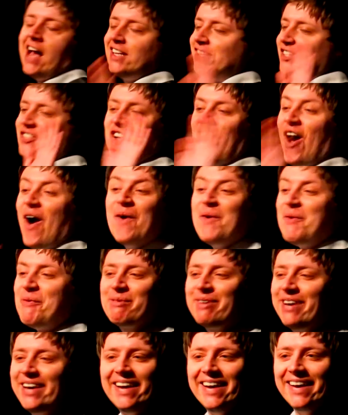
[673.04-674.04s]
a
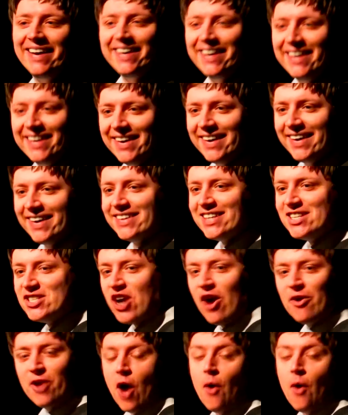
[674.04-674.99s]
joke. It's a joke.